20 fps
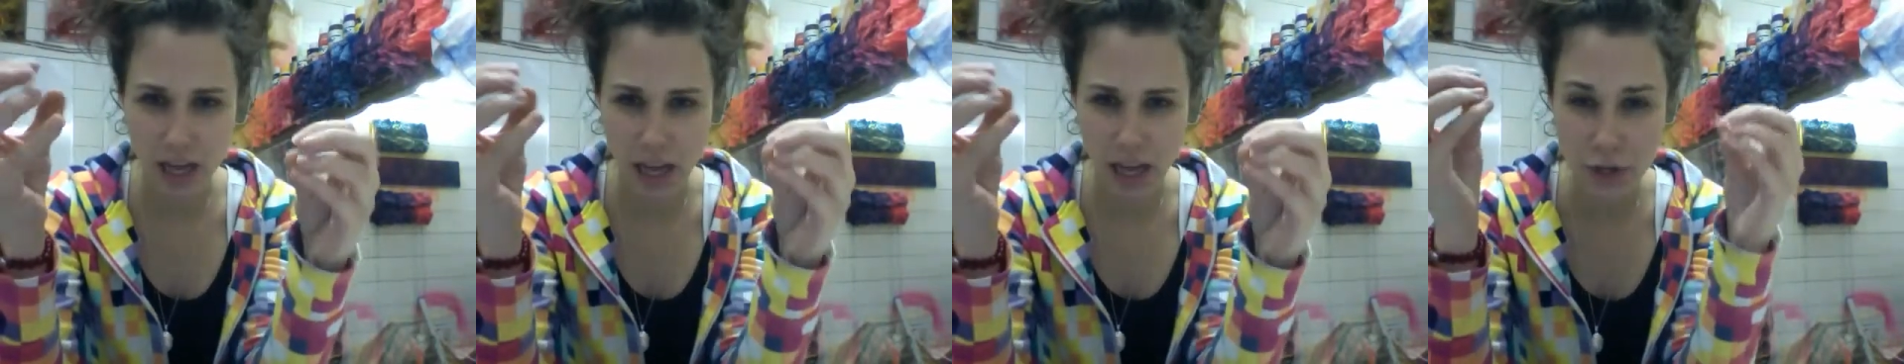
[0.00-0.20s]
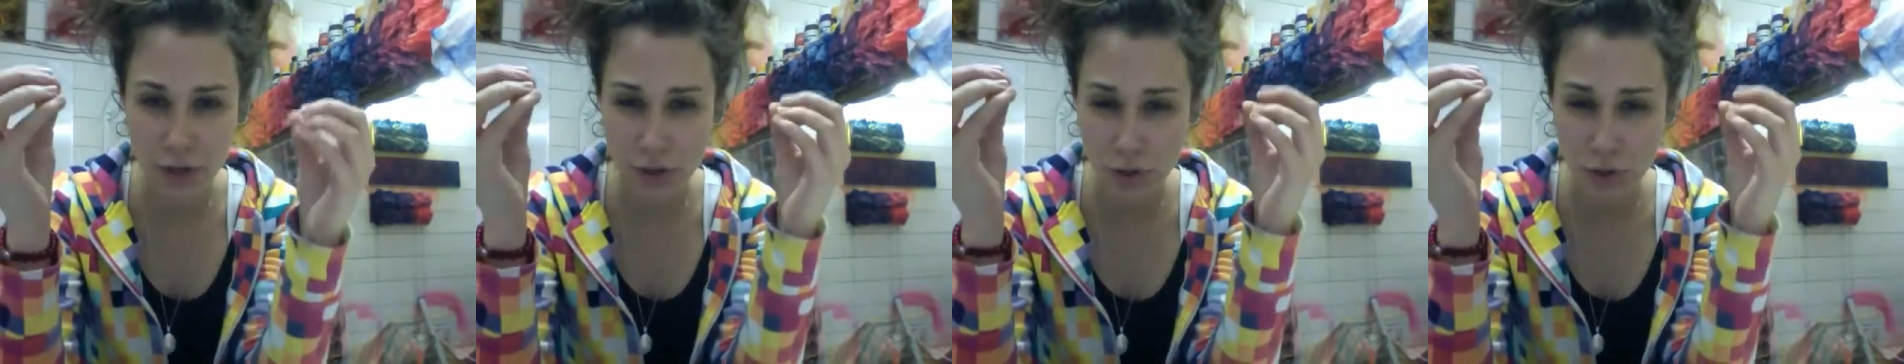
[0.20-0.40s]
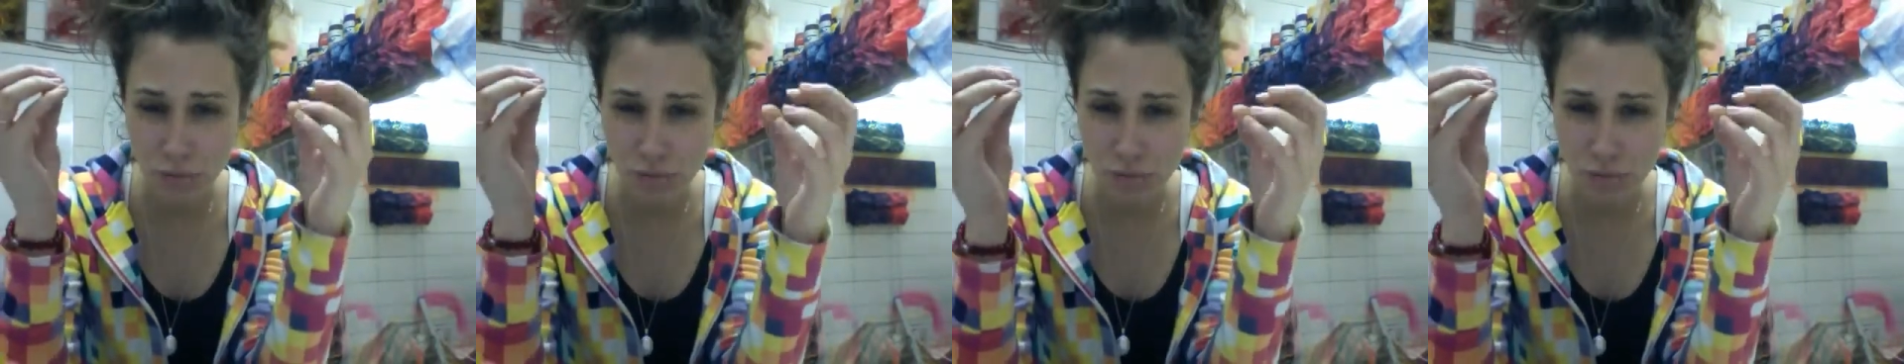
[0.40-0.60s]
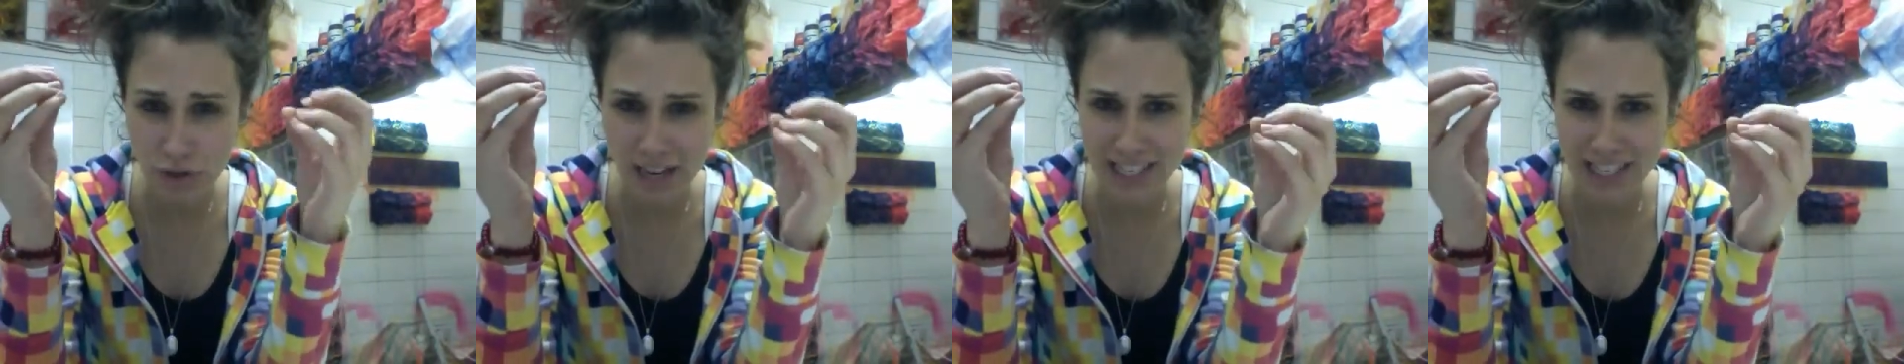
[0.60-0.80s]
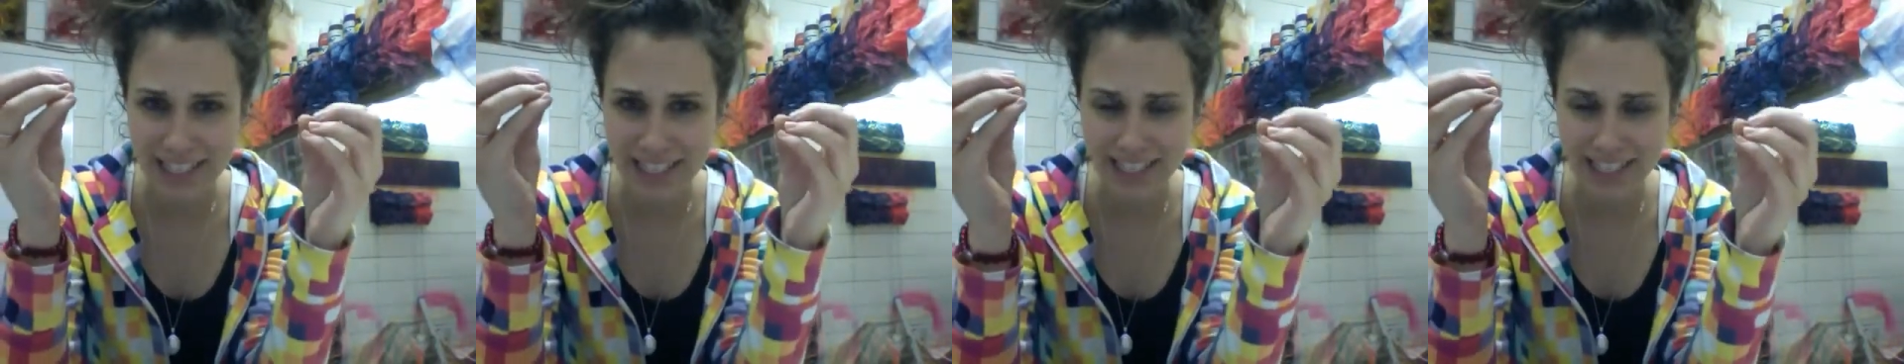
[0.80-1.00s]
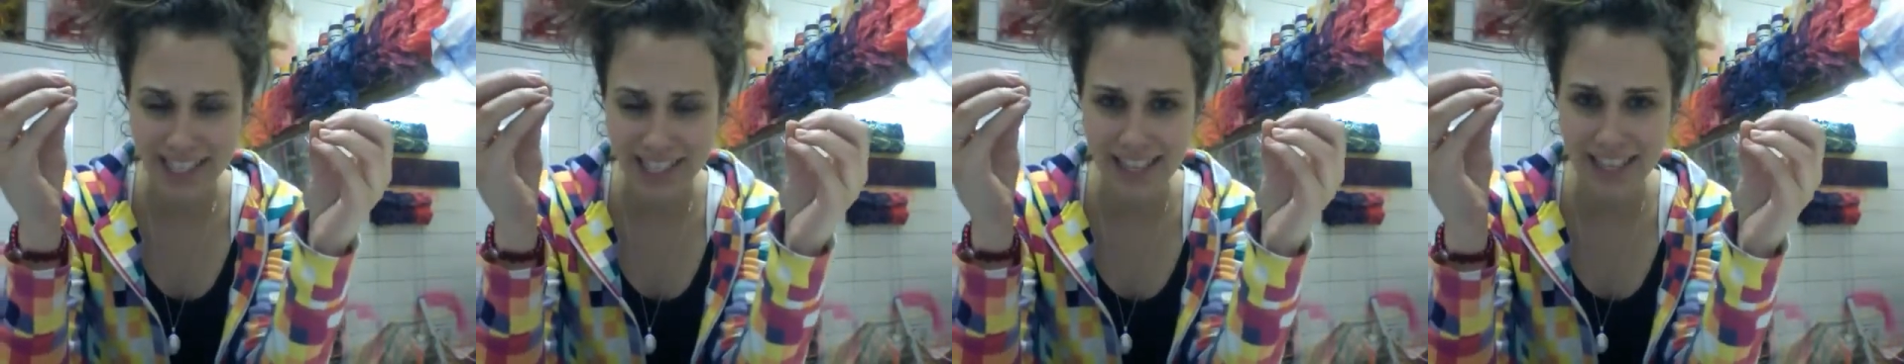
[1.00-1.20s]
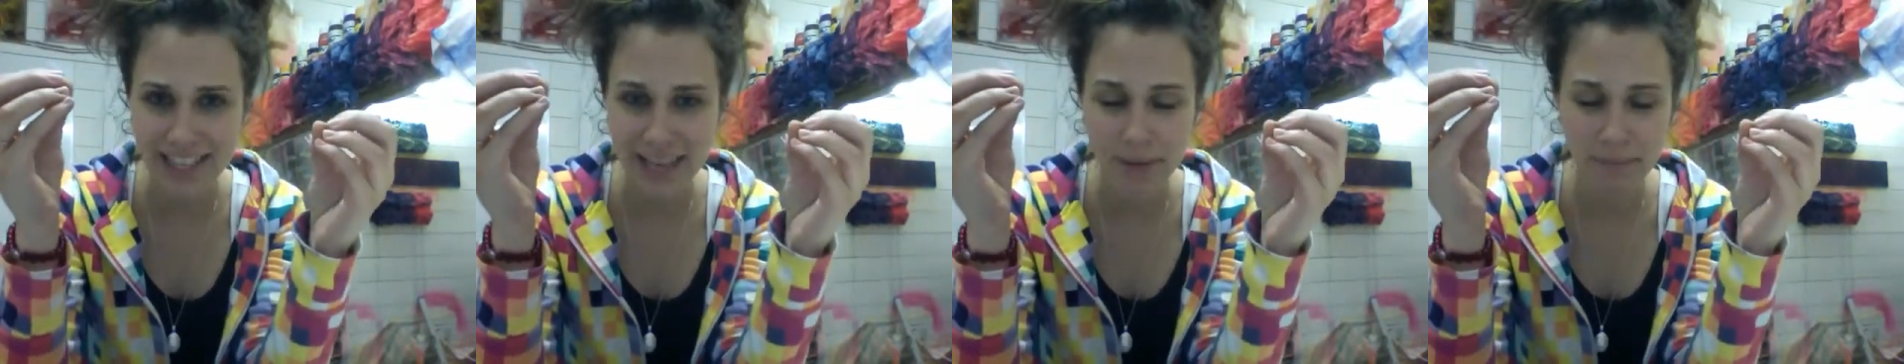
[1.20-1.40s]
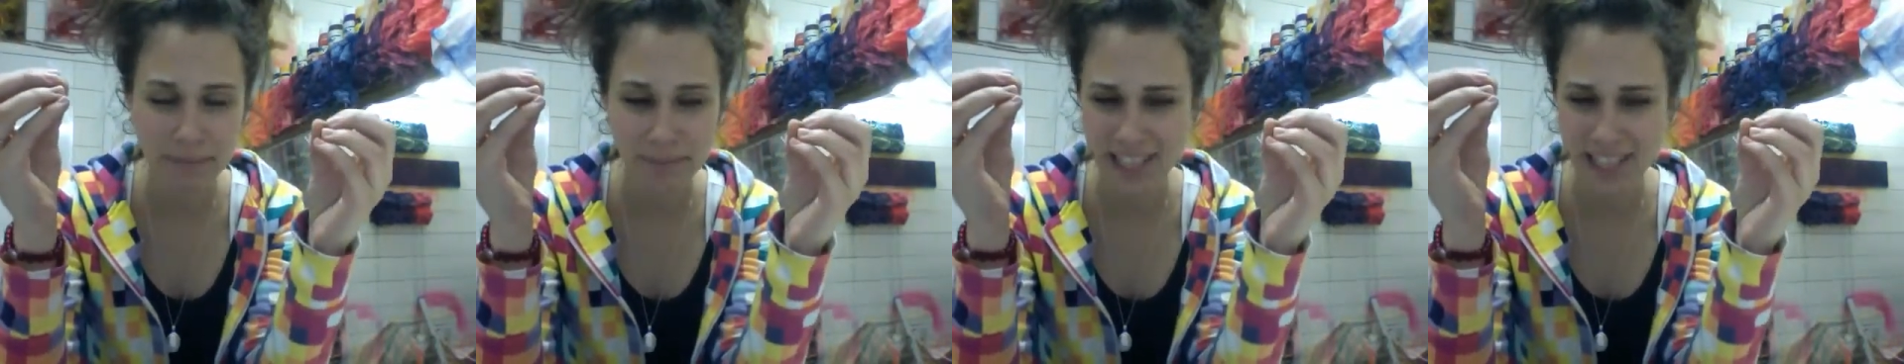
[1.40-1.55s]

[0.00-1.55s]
like you can really see them.